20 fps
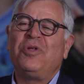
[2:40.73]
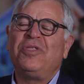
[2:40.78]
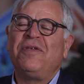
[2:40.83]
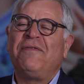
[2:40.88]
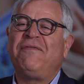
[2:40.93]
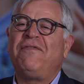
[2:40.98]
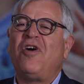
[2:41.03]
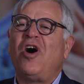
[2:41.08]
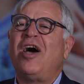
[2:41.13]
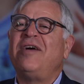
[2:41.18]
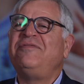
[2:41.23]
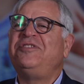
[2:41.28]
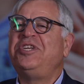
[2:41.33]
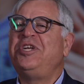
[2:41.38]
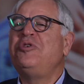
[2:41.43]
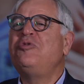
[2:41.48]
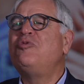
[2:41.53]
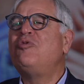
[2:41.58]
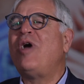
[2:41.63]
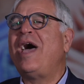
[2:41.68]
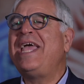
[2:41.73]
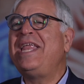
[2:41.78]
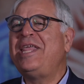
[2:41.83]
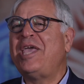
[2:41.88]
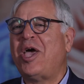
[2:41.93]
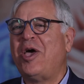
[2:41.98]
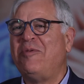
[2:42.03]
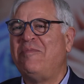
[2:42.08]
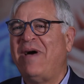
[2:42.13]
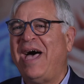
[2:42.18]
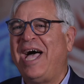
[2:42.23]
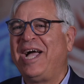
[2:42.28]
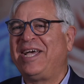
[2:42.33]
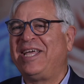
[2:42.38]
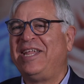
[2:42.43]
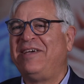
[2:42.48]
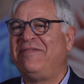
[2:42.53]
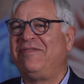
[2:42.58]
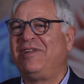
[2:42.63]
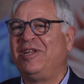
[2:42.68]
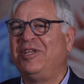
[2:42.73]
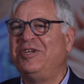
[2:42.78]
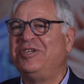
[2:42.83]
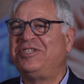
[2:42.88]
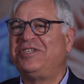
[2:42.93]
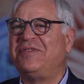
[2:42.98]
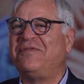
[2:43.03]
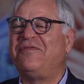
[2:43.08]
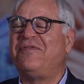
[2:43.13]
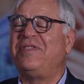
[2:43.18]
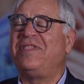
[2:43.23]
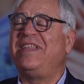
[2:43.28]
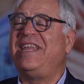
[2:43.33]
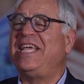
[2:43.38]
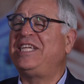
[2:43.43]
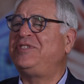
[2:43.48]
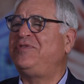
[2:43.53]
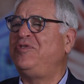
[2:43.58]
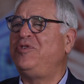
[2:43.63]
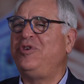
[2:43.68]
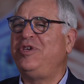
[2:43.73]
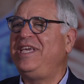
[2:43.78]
on the 5G radio market evolution for the next few